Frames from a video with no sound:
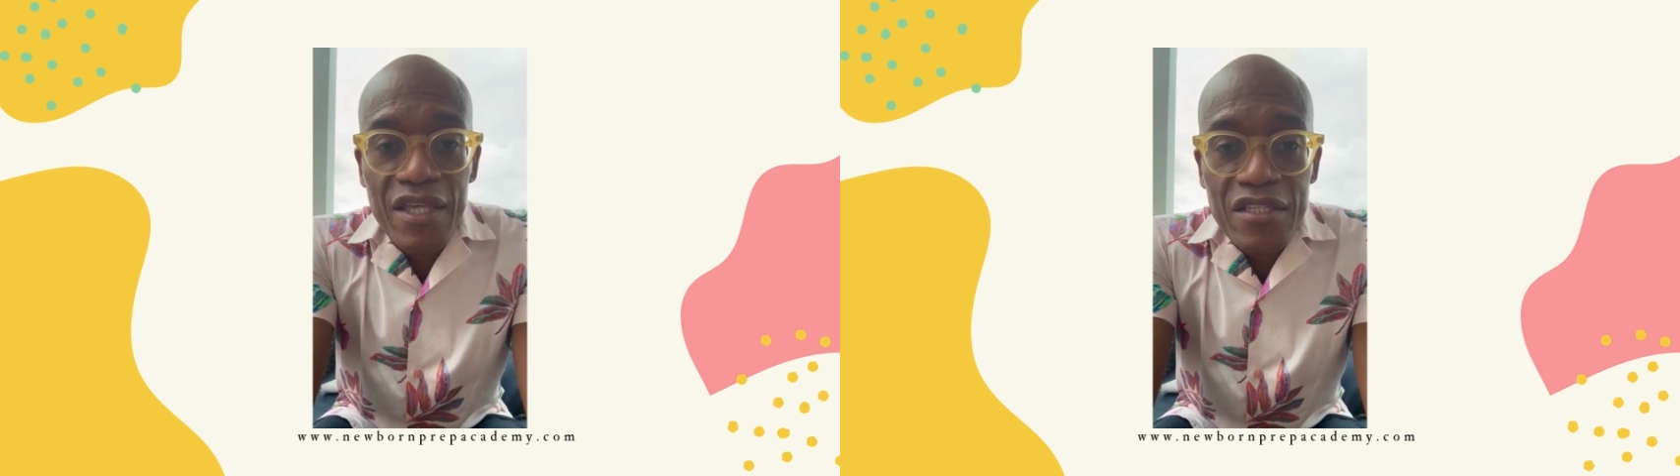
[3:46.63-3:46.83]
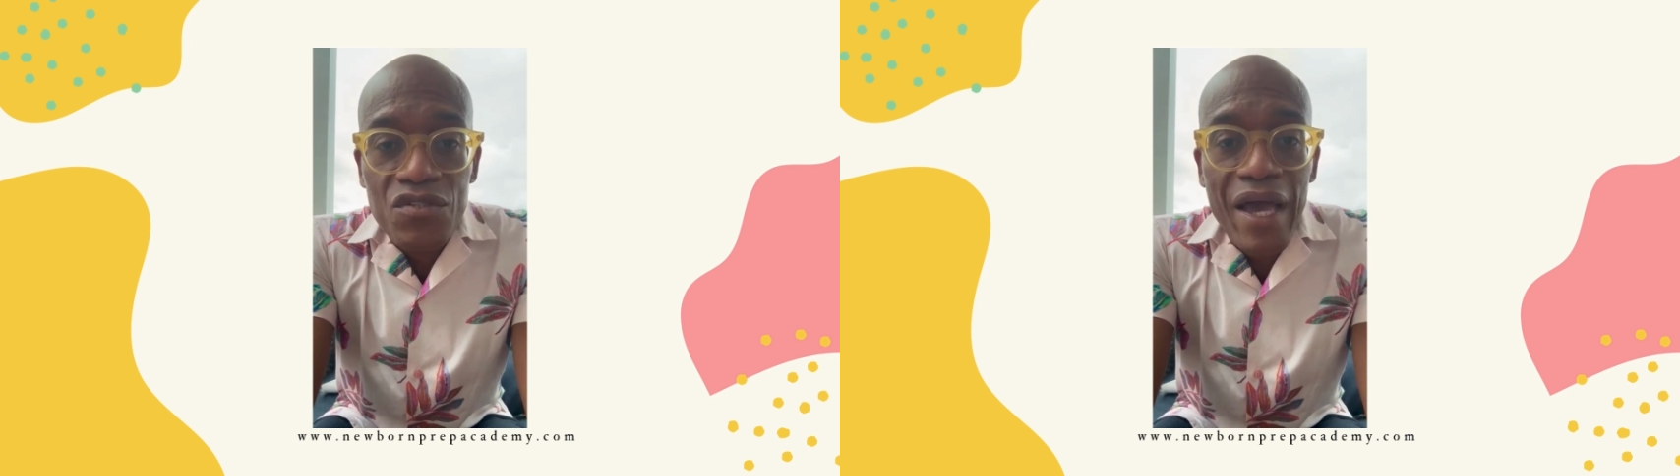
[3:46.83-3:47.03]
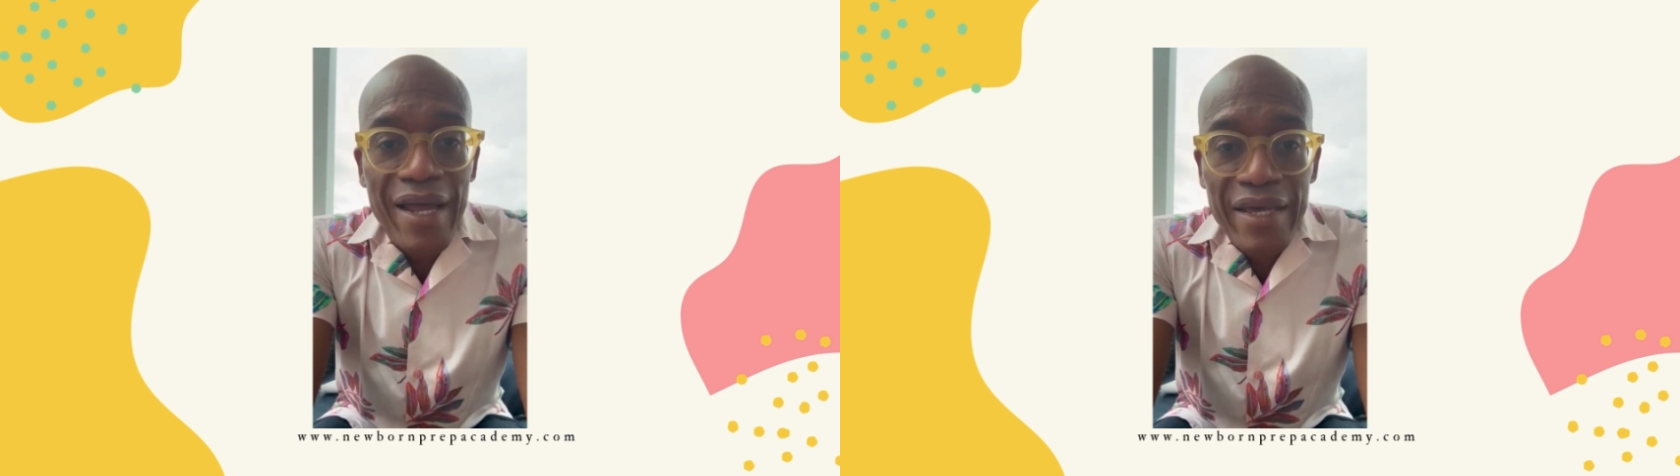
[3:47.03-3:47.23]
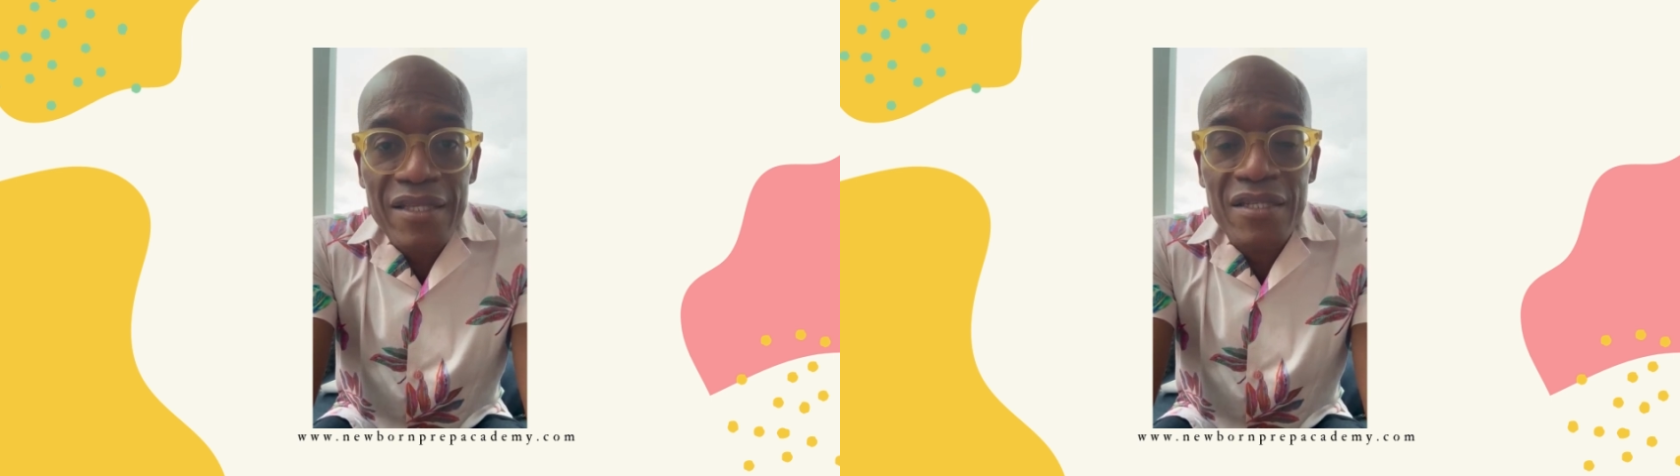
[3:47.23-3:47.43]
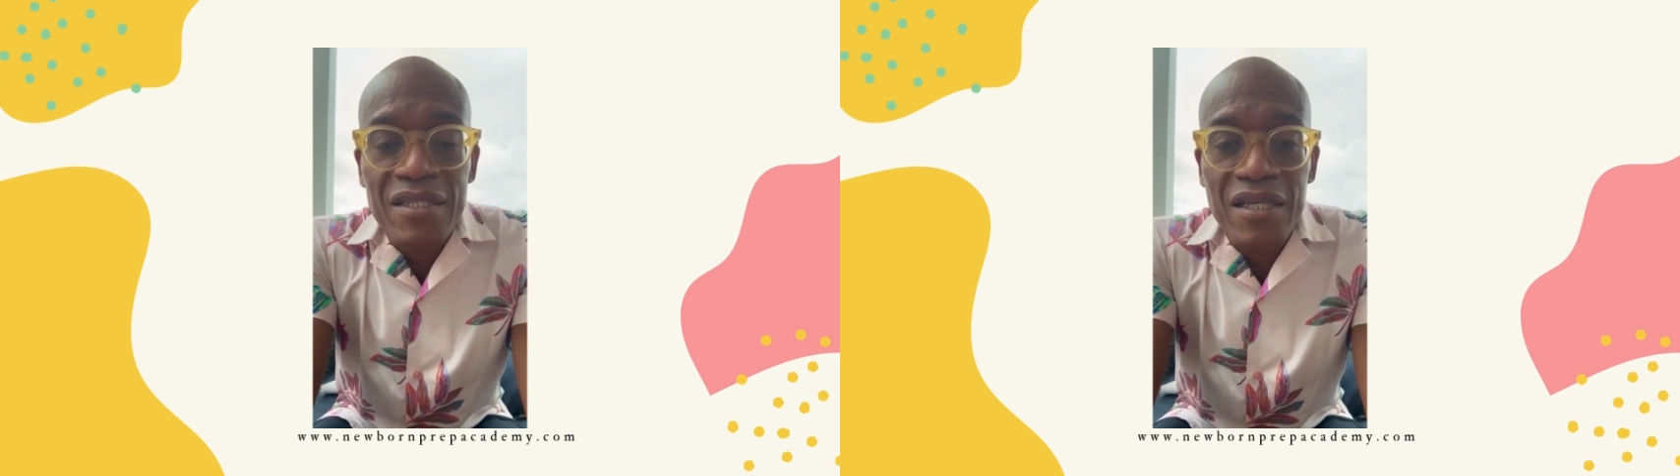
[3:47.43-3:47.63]
at the
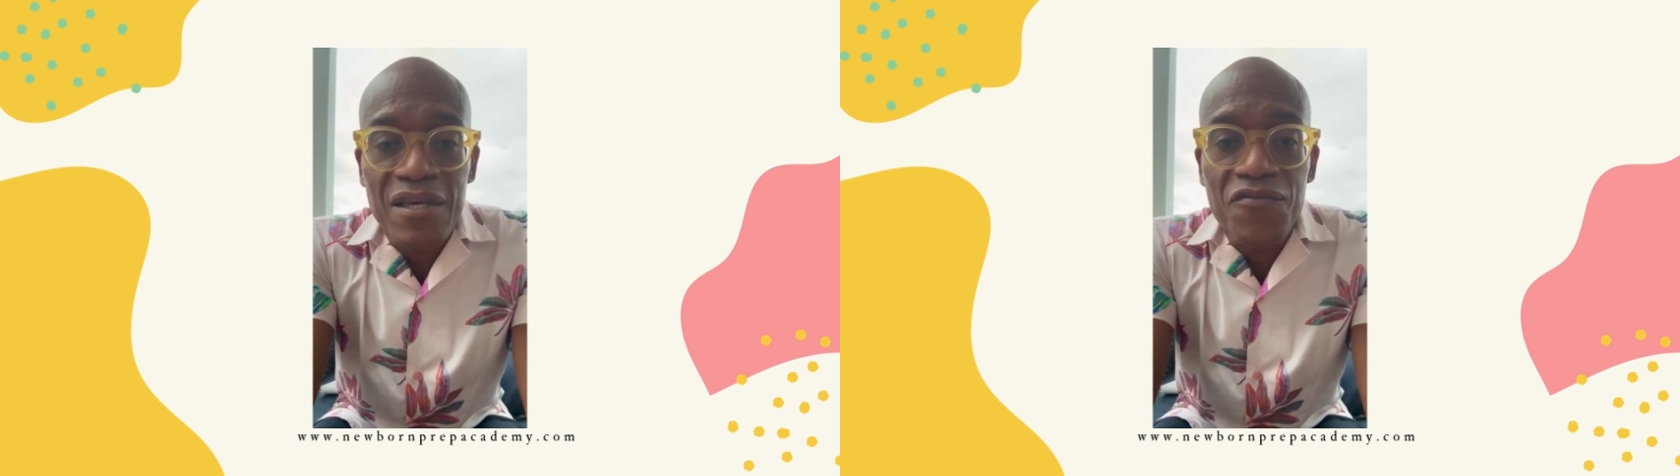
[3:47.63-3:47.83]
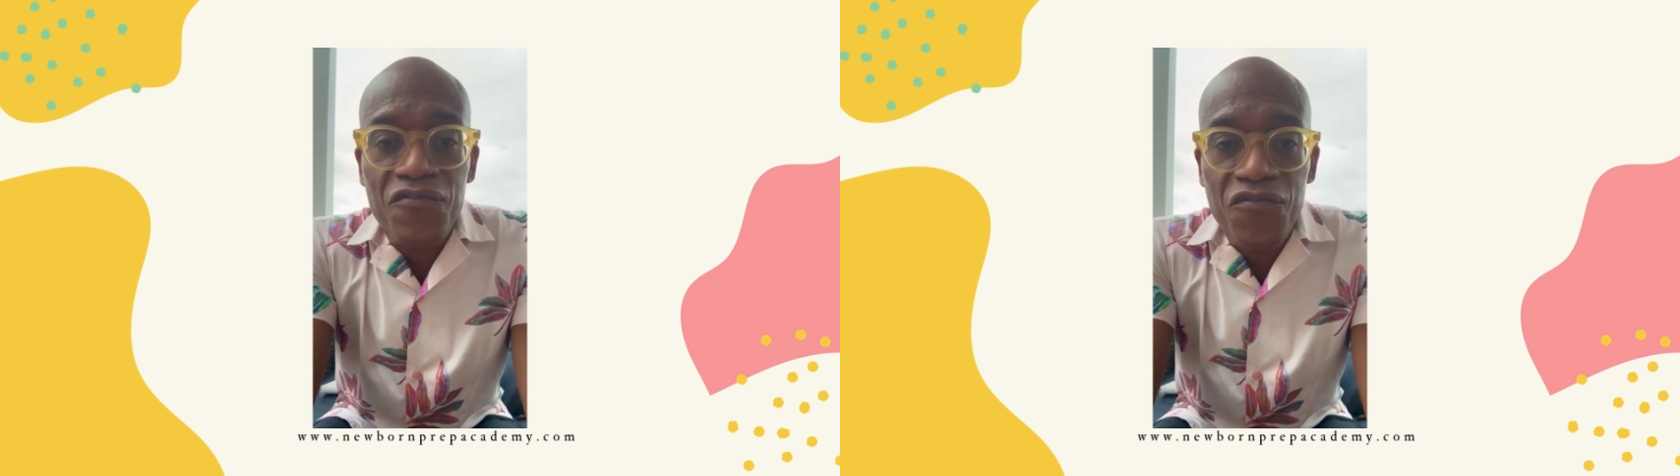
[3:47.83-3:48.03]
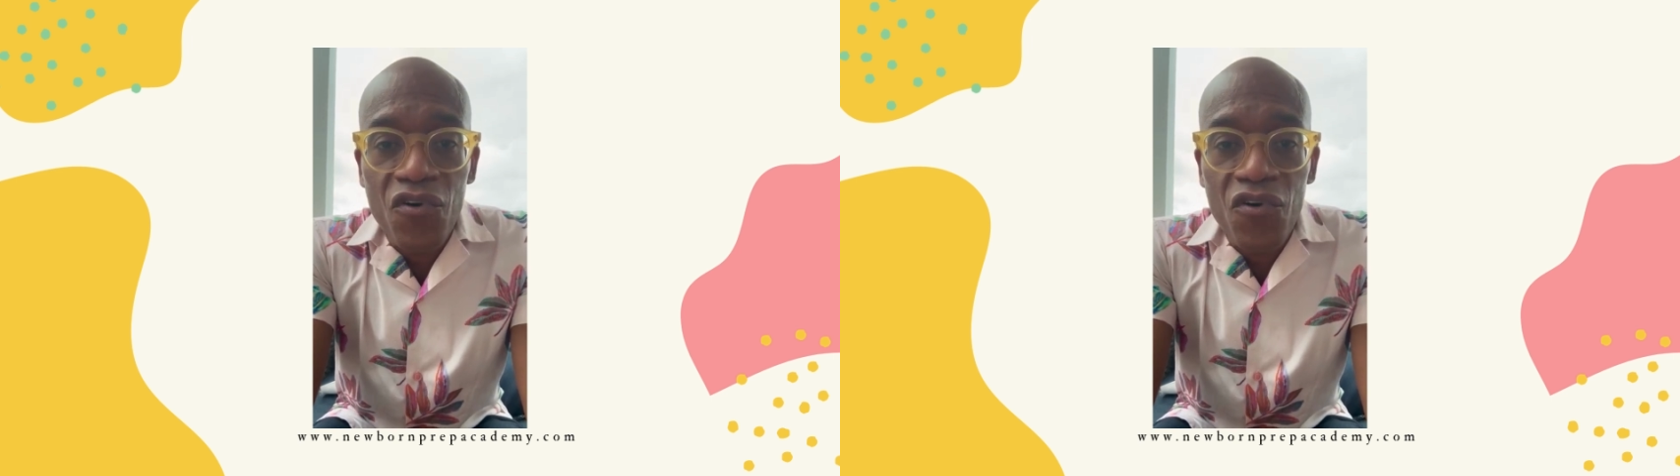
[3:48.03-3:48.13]
end of the day,